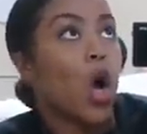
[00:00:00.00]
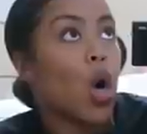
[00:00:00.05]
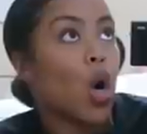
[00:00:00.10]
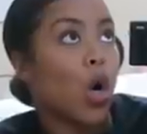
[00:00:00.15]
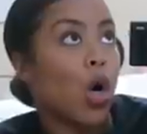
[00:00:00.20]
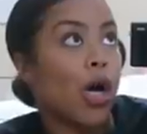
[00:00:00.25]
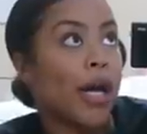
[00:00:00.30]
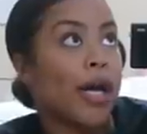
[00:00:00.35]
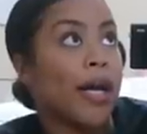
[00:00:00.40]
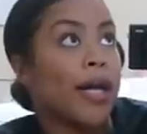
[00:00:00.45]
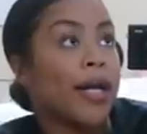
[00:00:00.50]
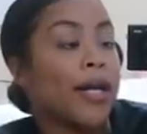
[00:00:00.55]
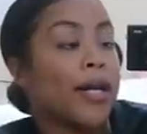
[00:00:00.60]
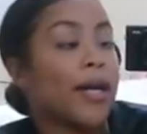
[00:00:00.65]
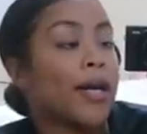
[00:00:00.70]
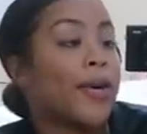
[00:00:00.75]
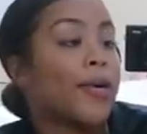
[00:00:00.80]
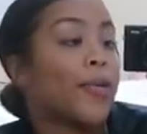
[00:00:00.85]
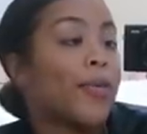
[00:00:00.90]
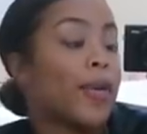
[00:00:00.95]

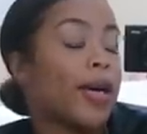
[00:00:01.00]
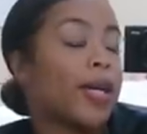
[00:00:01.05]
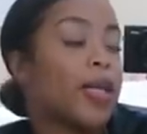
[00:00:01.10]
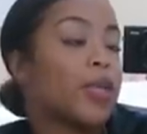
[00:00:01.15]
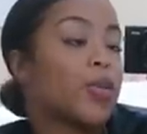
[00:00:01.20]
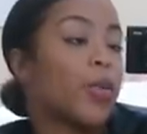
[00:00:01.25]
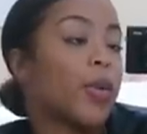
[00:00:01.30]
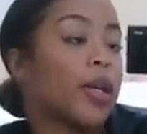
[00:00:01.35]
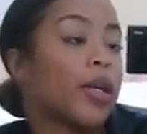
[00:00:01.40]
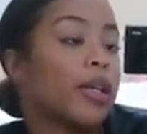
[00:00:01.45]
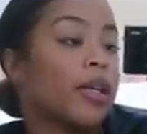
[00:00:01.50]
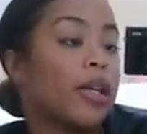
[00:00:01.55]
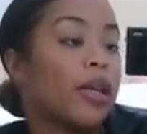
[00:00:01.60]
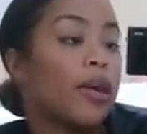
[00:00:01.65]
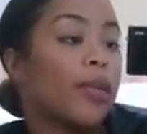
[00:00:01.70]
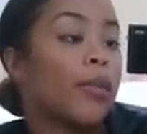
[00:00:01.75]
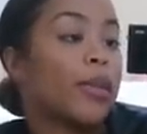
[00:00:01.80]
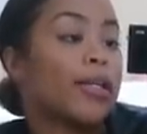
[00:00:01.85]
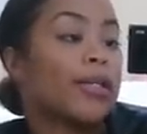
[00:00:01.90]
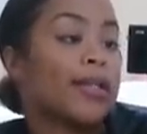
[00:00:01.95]
on what is
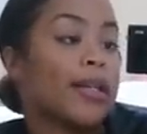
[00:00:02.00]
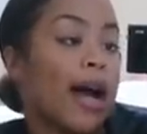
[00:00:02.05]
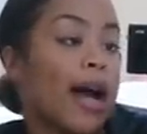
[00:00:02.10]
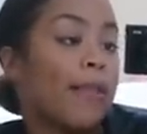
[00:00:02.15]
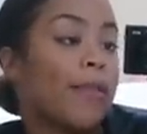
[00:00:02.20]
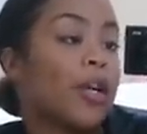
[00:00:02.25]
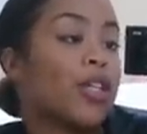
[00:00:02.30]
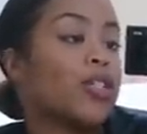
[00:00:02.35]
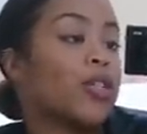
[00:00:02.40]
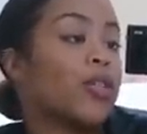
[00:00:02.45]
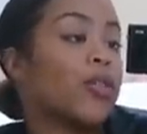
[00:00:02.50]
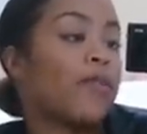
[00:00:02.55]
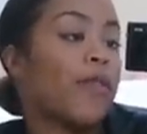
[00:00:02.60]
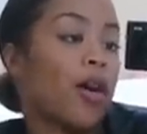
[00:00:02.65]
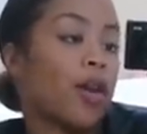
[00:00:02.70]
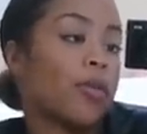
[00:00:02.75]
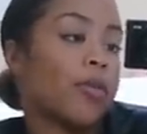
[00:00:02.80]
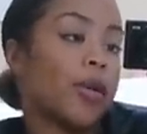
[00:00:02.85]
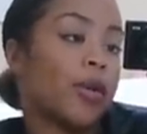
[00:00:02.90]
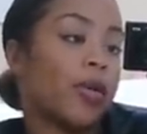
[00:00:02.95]
working and what's not make sure you
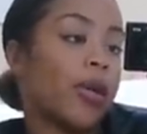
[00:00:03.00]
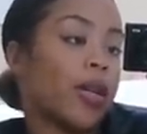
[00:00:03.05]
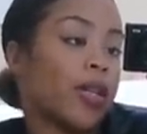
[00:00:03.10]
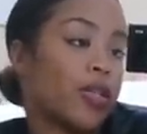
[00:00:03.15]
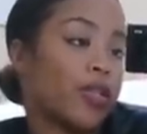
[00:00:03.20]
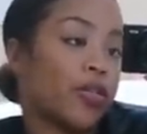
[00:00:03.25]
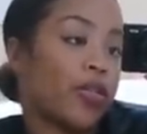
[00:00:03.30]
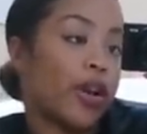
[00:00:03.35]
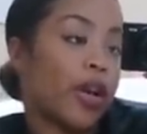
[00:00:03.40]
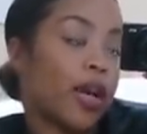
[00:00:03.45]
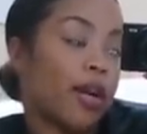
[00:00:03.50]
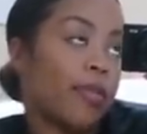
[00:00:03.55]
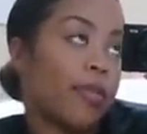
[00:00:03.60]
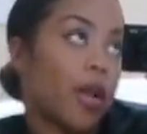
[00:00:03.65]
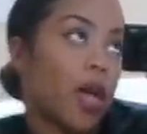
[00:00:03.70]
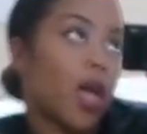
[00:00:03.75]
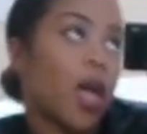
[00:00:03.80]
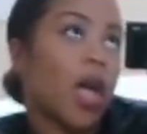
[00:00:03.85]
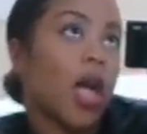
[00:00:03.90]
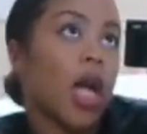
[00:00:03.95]
follow me on
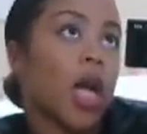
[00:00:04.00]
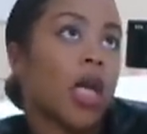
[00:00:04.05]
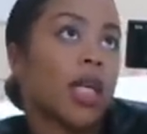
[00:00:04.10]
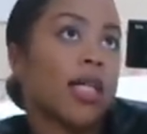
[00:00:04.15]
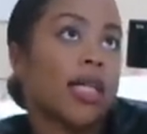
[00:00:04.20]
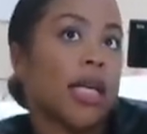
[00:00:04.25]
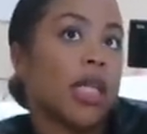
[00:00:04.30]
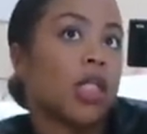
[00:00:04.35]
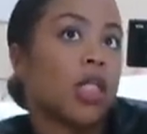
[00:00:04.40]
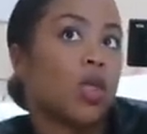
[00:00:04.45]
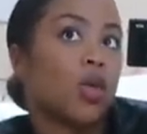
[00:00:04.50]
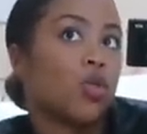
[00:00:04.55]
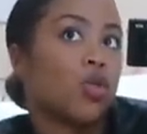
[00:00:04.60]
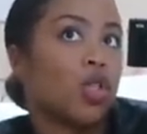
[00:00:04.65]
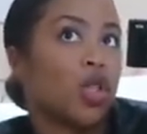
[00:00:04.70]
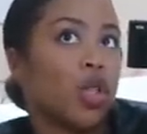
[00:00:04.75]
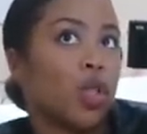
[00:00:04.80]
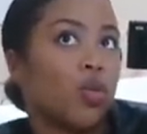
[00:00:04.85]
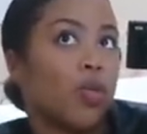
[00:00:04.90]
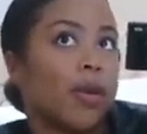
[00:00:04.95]
instagram because that's
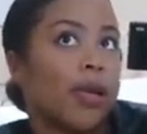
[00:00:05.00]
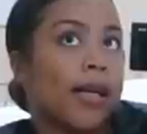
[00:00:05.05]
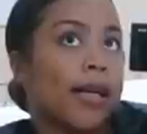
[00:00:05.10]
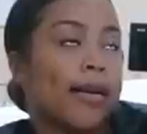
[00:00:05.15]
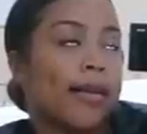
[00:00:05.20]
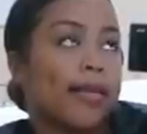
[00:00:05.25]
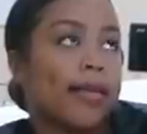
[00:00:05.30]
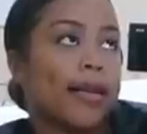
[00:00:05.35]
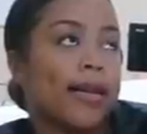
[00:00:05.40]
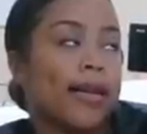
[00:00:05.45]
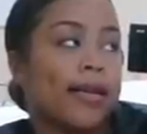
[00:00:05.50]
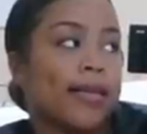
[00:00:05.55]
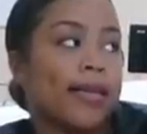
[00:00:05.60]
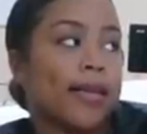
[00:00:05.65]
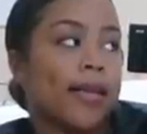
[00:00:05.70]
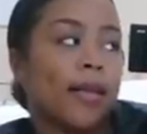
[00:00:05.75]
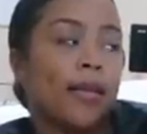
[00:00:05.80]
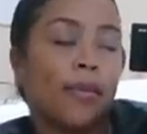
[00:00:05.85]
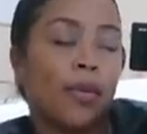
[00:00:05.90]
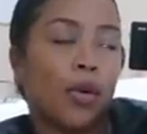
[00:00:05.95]
usually where
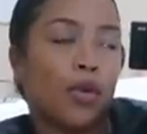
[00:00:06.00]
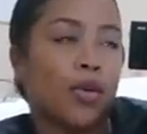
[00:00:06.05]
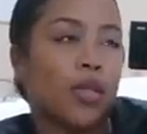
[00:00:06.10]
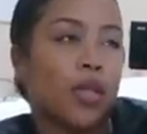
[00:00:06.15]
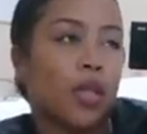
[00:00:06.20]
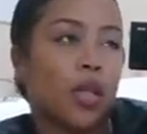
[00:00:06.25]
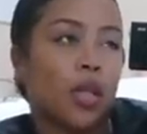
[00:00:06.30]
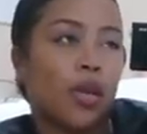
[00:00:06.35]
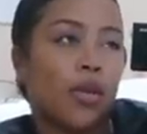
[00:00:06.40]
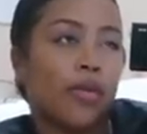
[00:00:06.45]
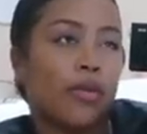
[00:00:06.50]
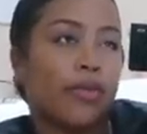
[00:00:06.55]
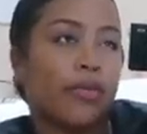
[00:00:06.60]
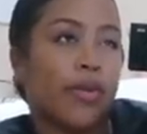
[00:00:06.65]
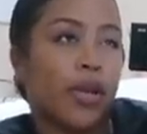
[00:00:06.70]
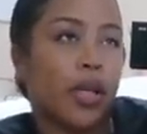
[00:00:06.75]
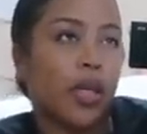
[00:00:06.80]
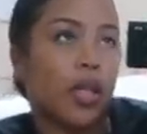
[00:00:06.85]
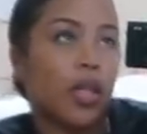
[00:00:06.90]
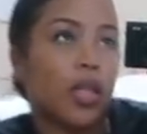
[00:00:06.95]
things get posted
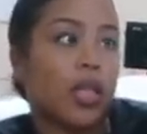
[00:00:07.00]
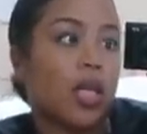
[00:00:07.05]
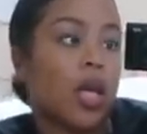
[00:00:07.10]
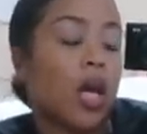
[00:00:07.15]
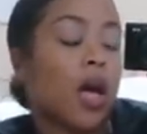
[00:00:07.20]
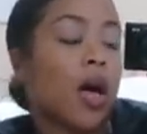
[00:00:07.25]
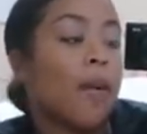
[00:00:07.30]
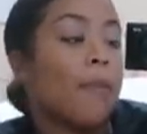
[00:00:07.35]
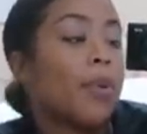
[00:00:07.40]
first